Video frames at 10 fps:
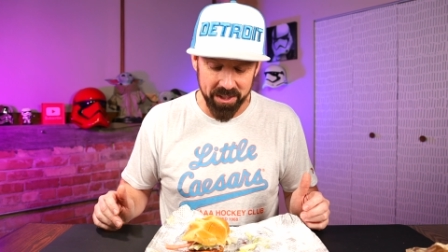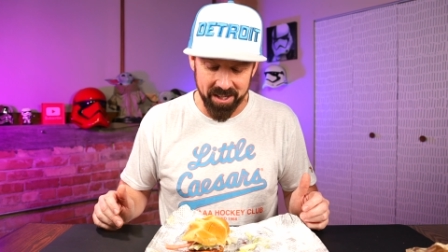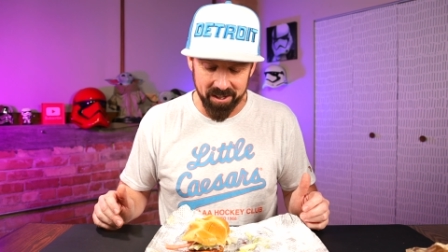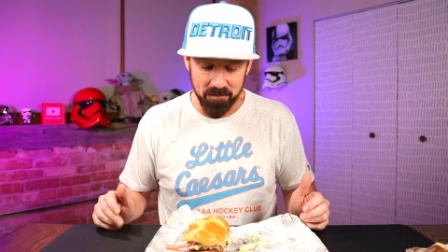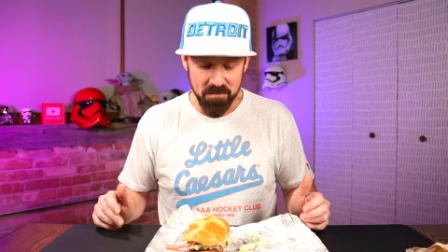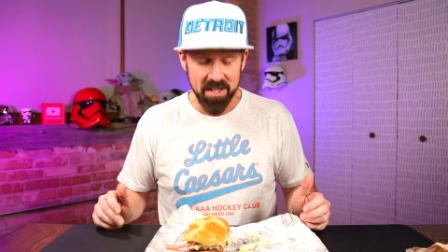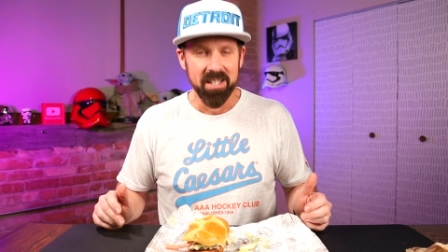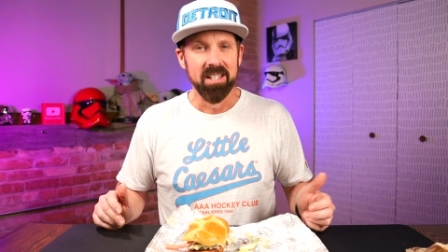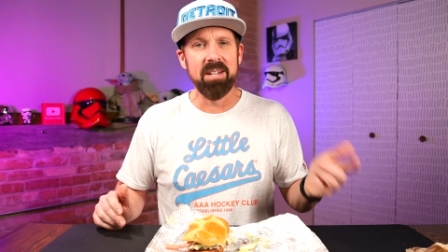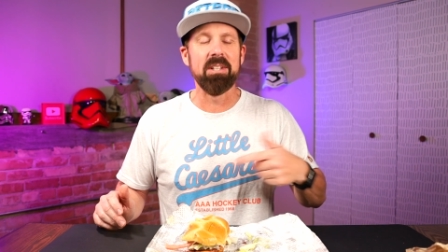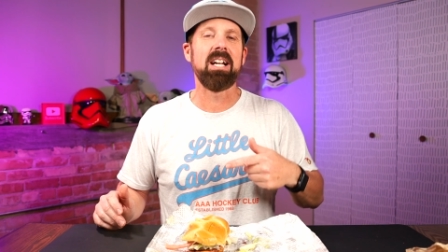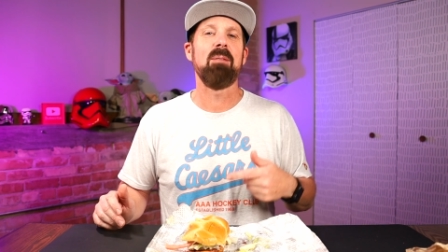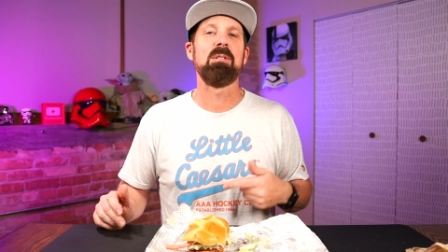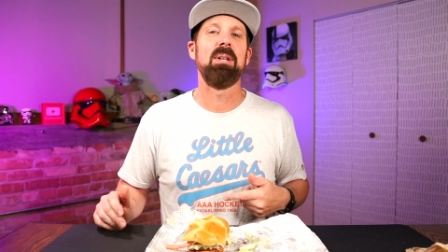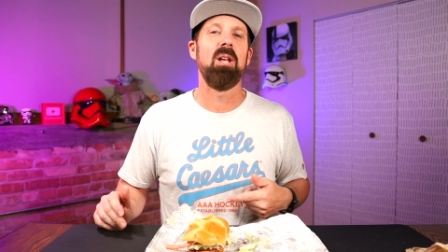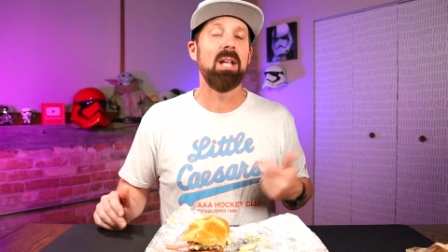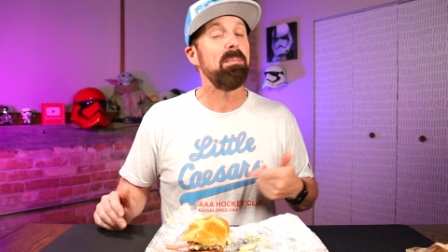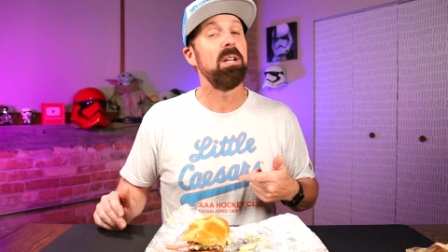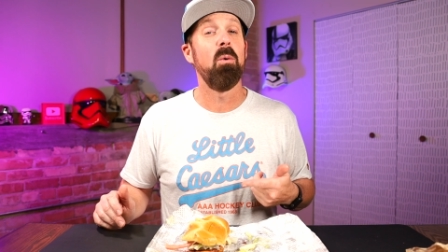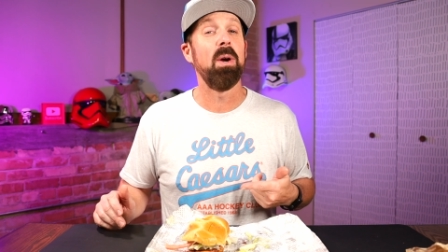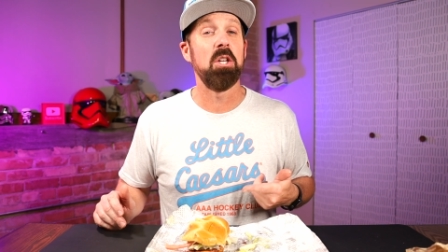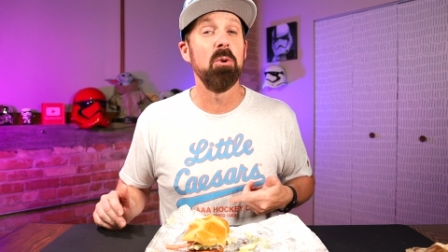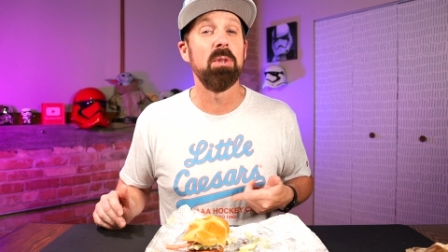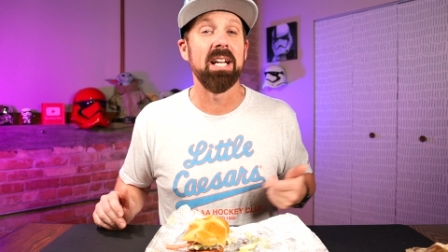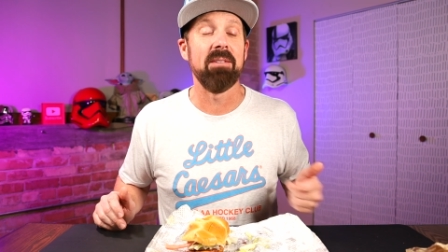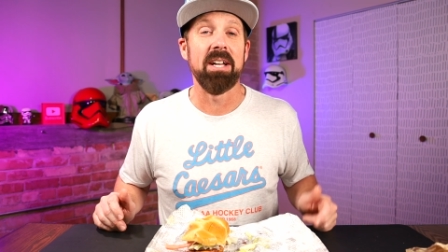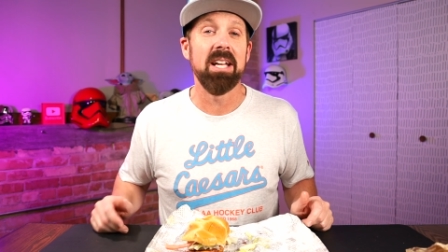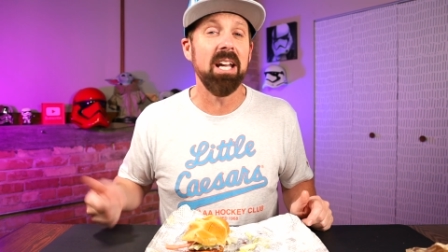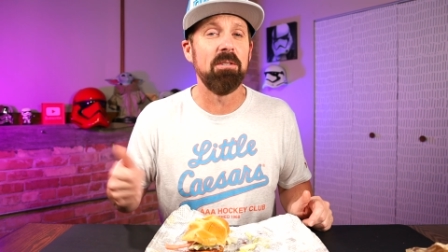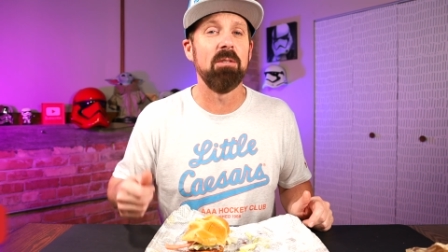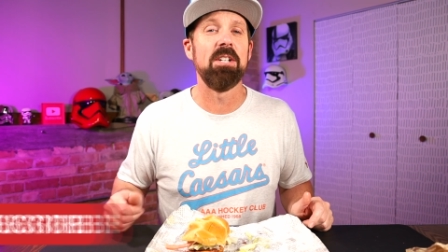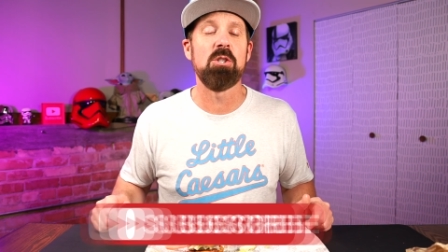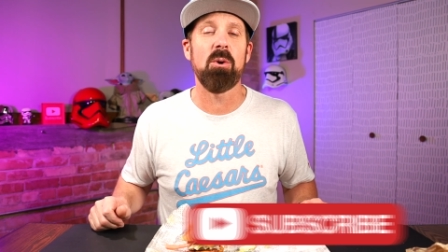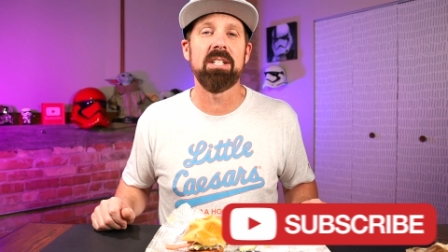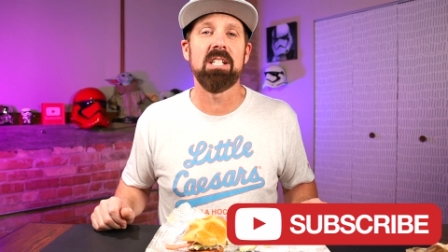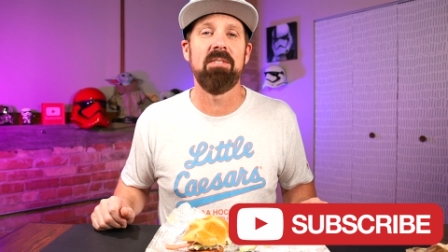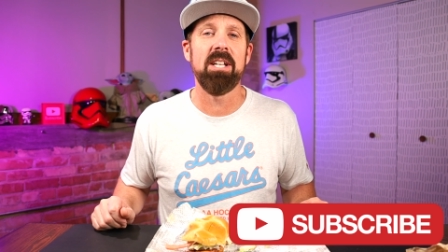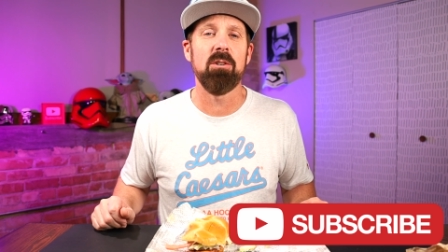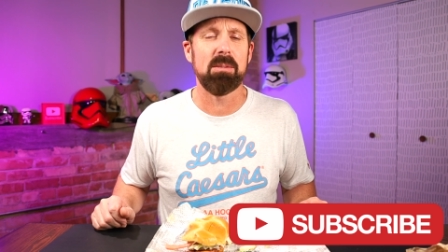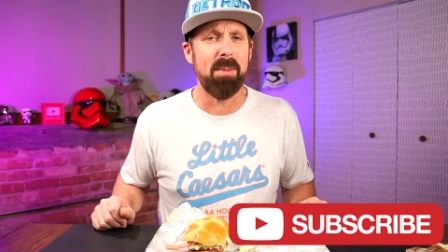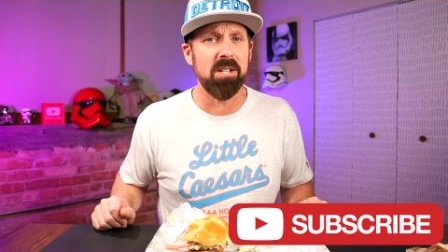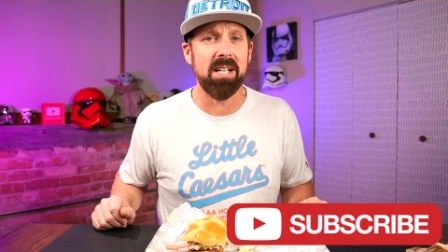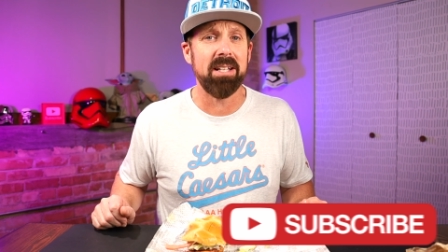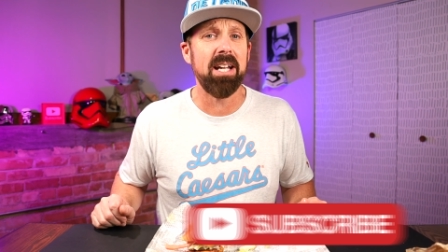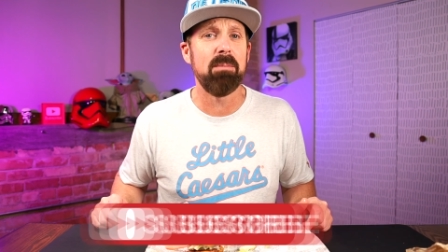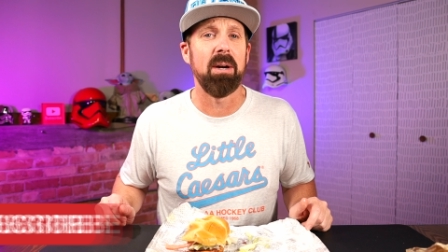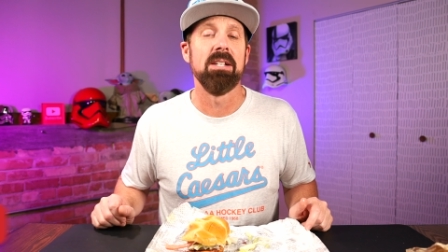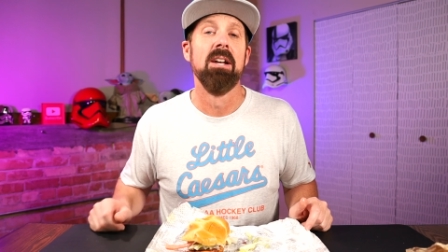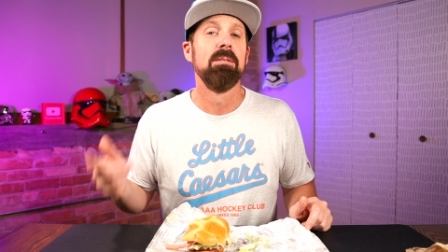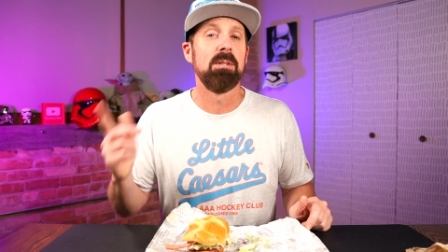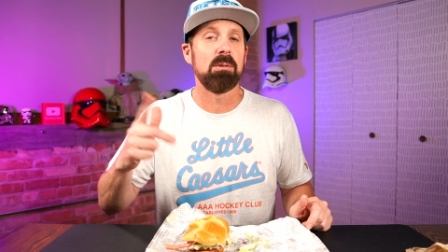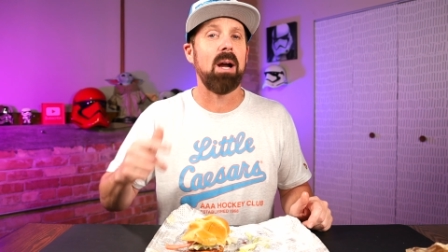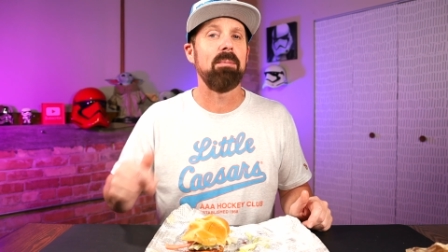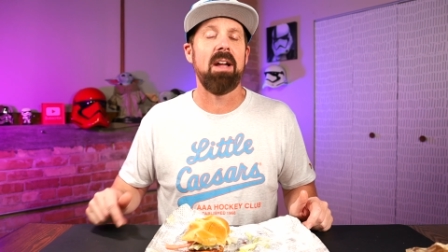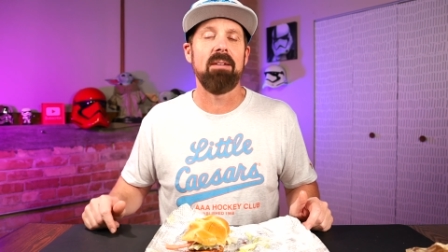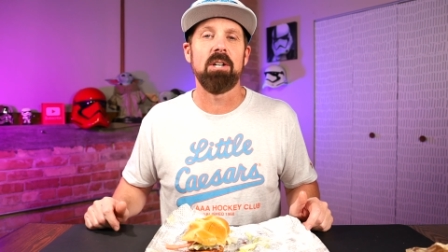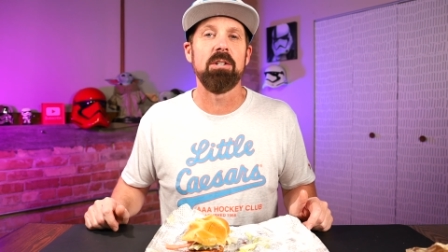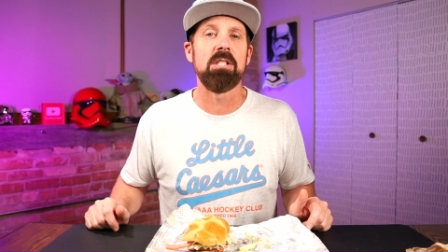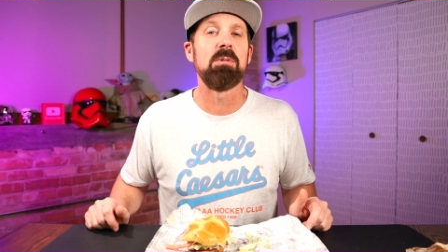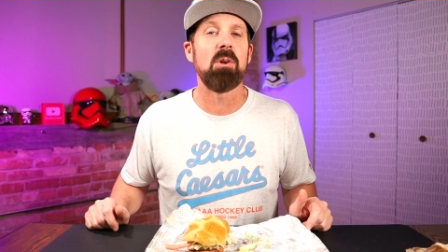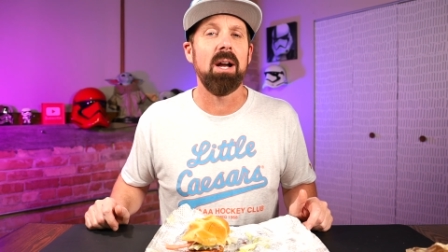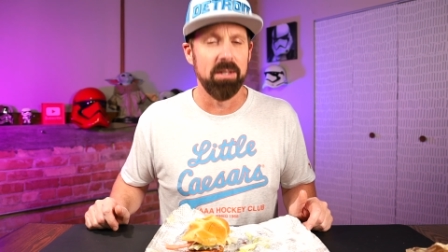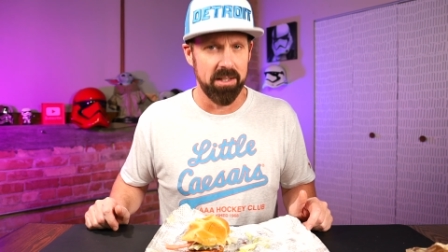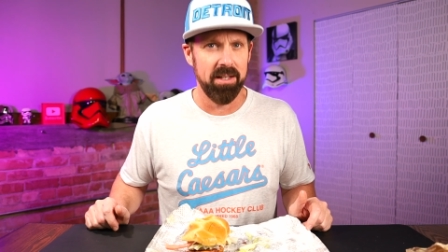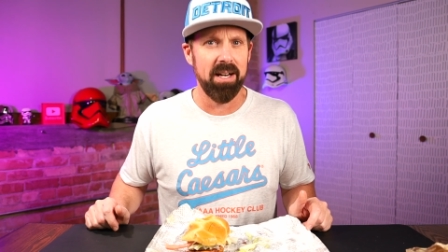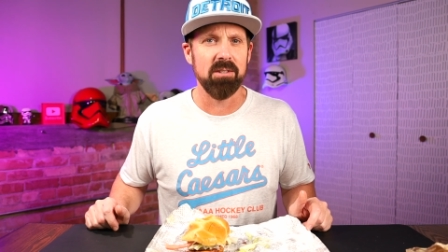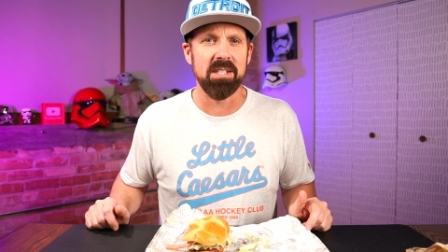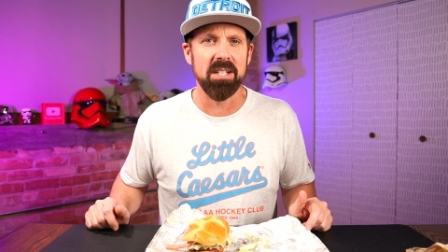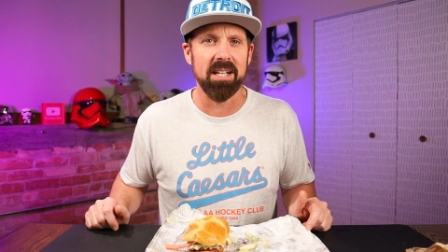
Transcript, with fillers: there. Leave it in the comments below. Let me know what you think of it. If you've enjoyed this video, smash that like button. Subscribe if you haven't already subscribed, and I'll see you